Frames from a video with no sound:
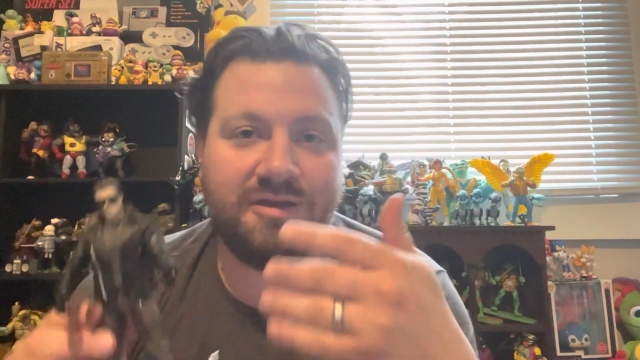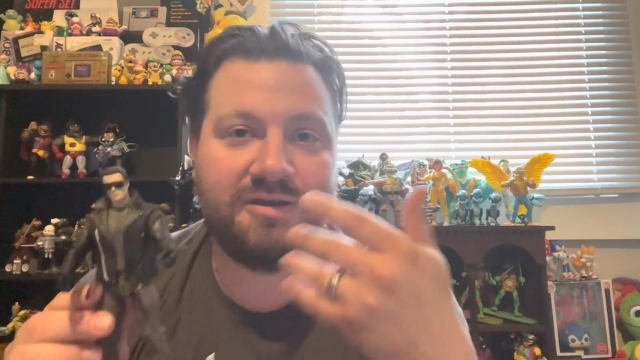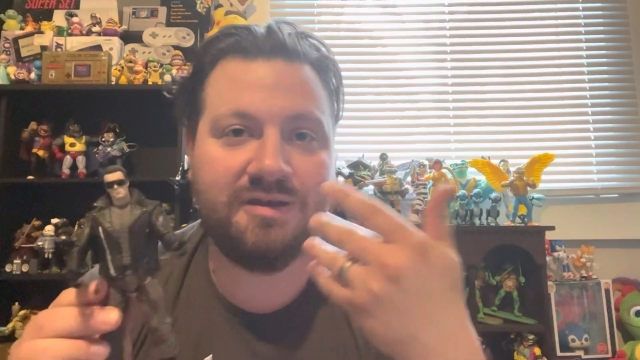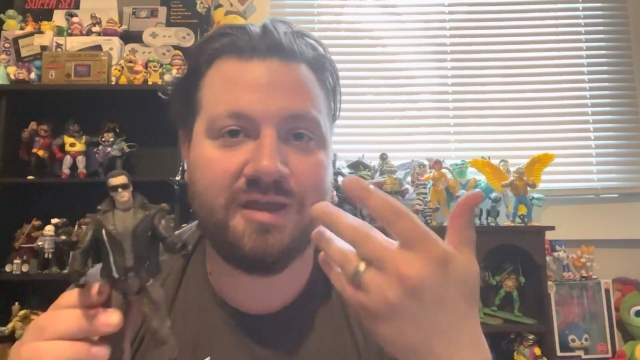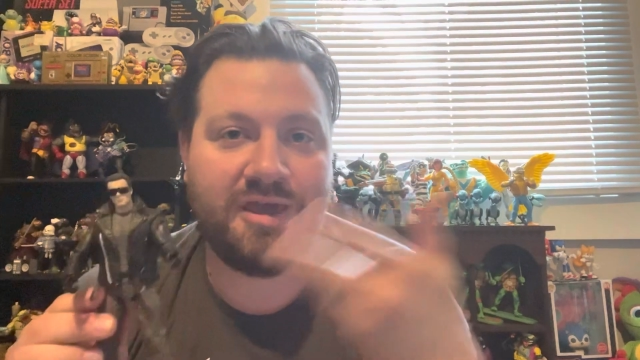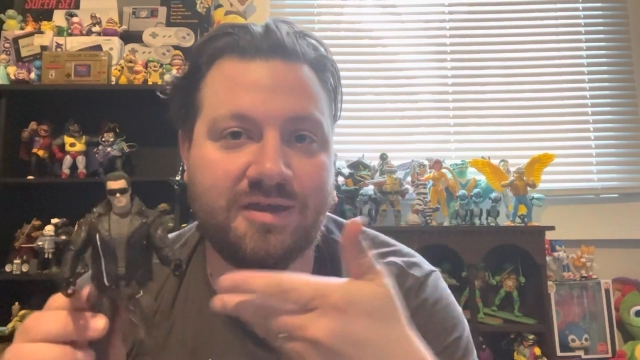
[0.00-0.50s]

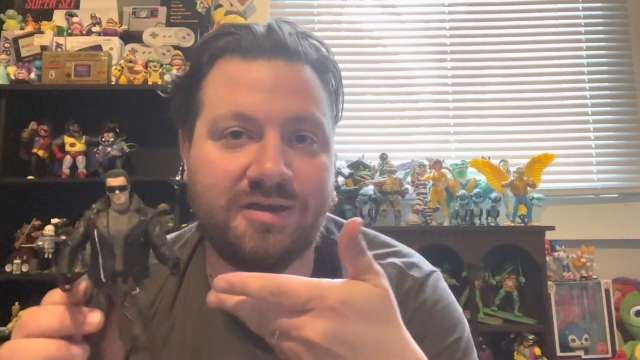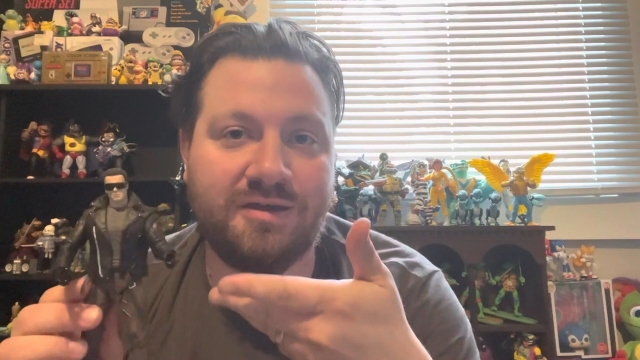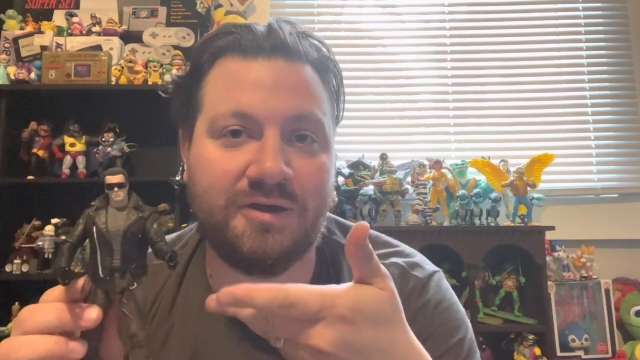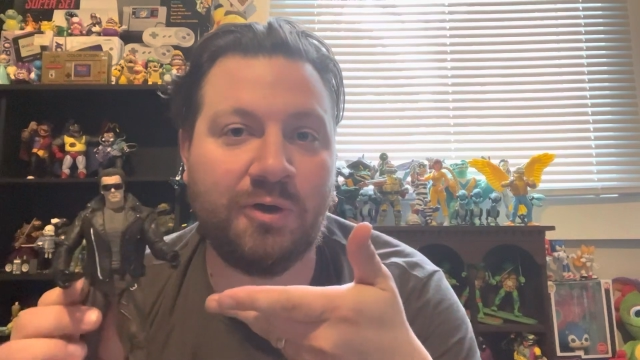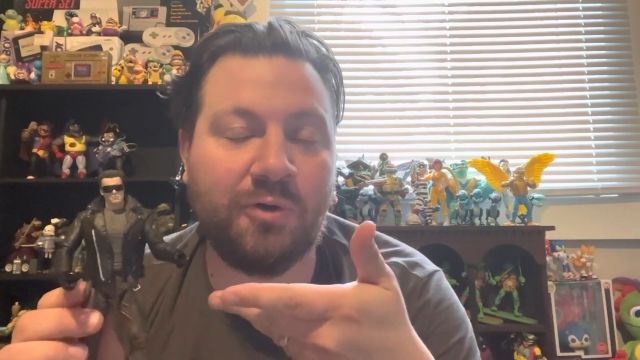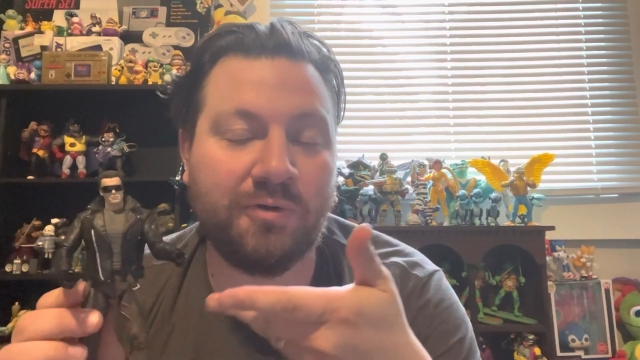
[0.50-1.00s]

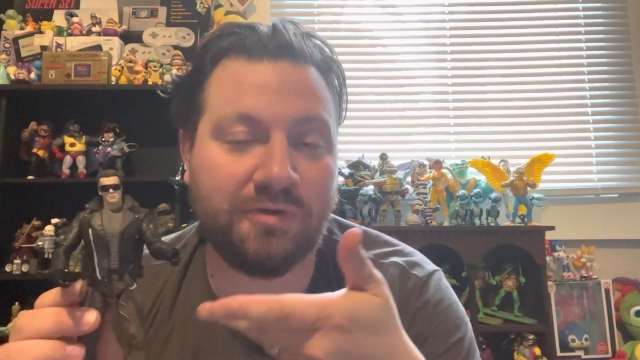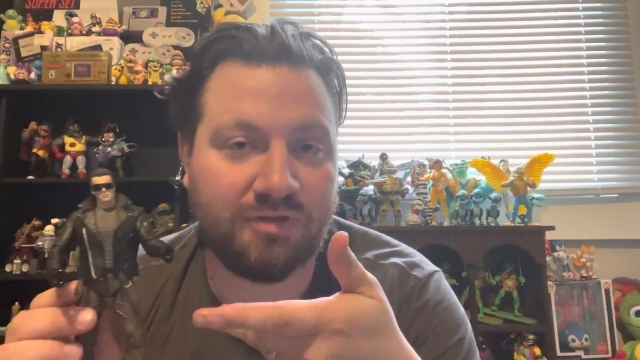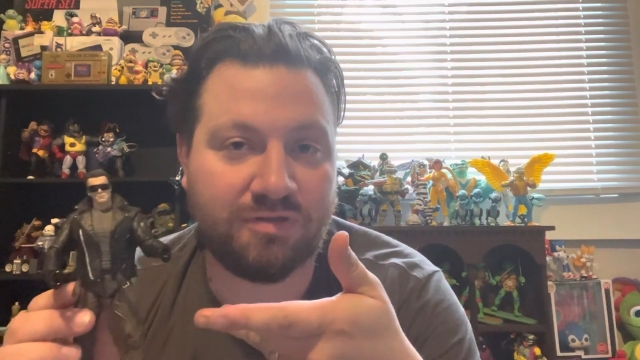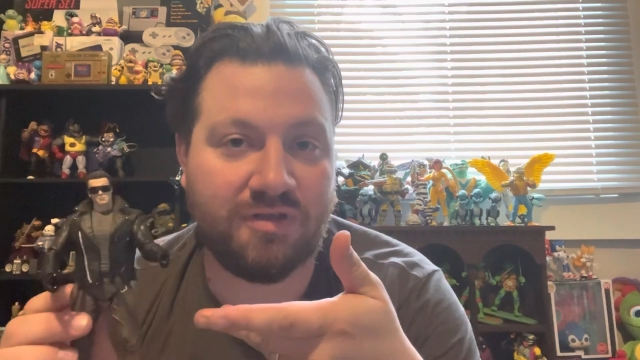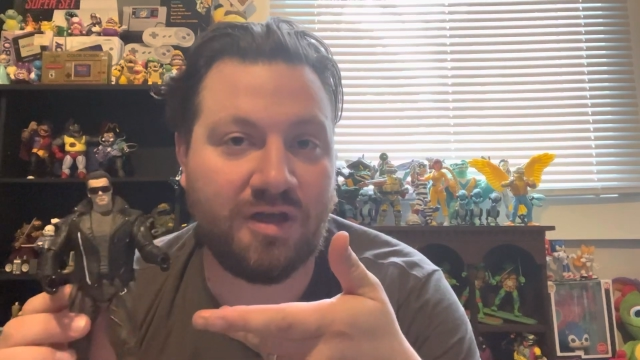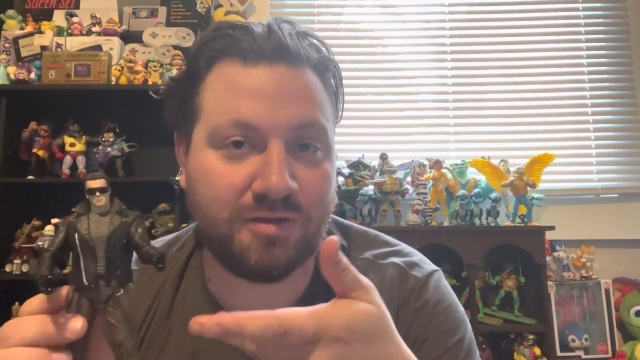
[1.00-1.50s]
NECA
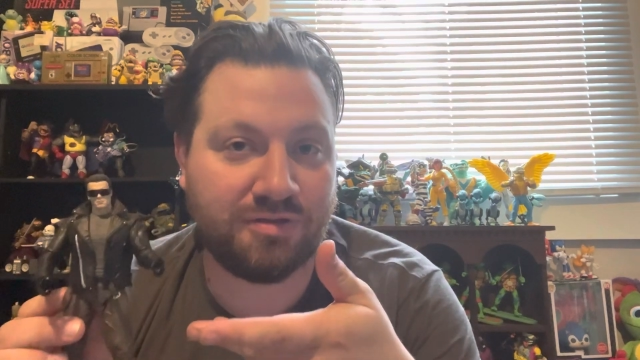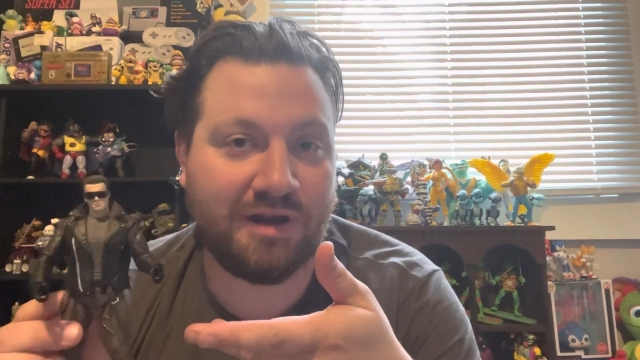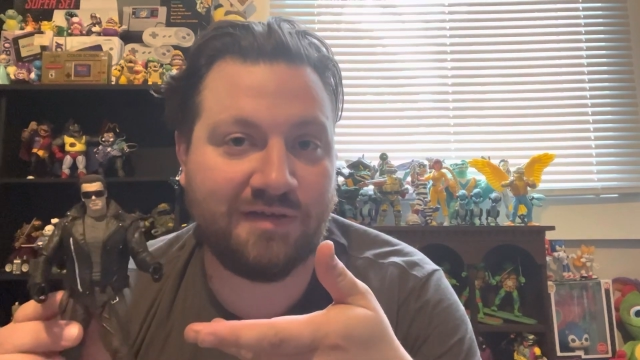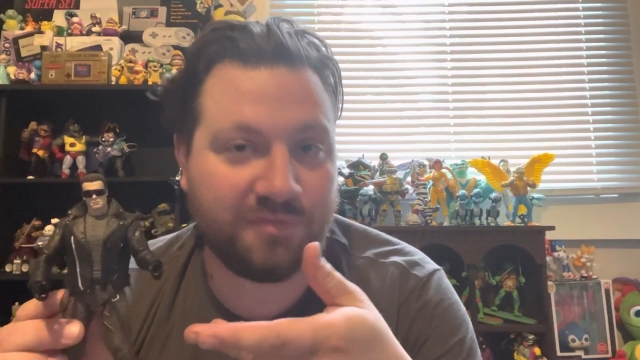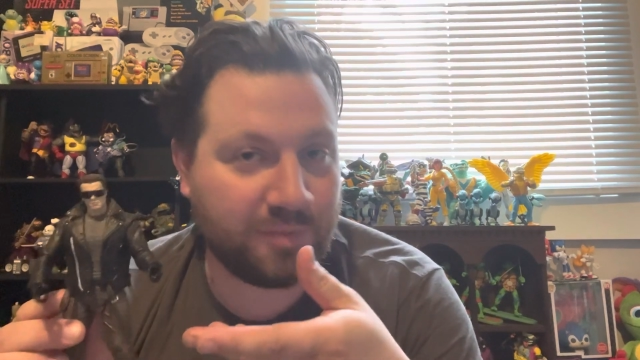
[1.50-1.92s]
always knocks it out of